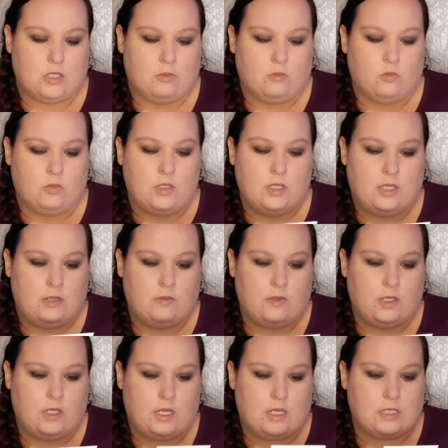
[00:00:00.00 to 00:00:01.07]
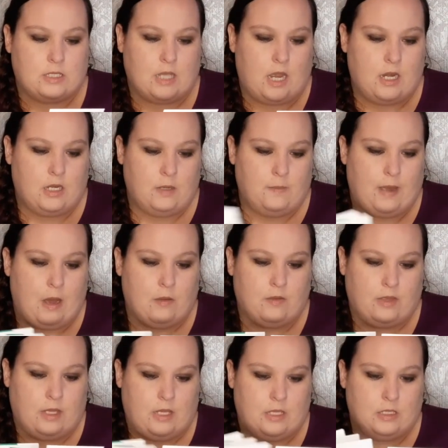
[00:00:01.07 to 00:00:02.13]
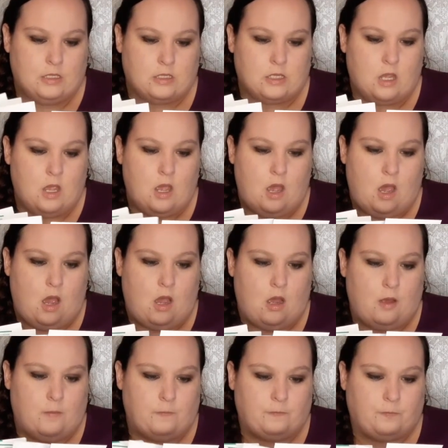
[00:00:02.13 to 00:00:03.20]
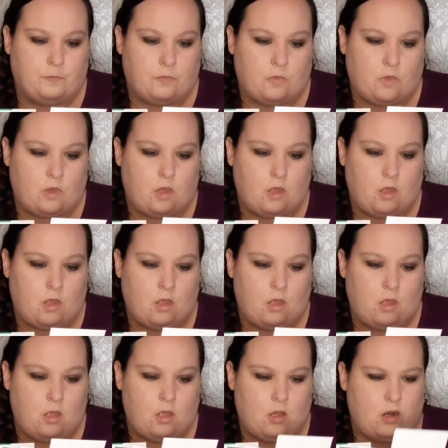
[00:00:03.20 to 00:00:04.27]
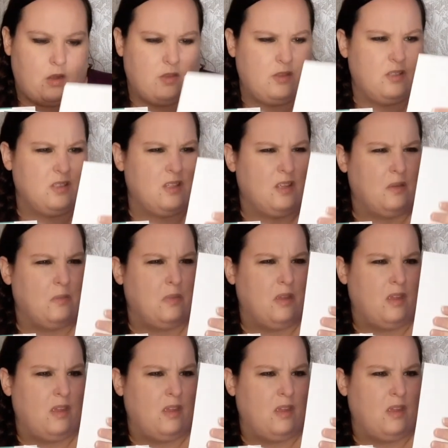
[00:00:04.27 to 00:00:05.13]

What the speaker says: I'm really excited about these. Are these them?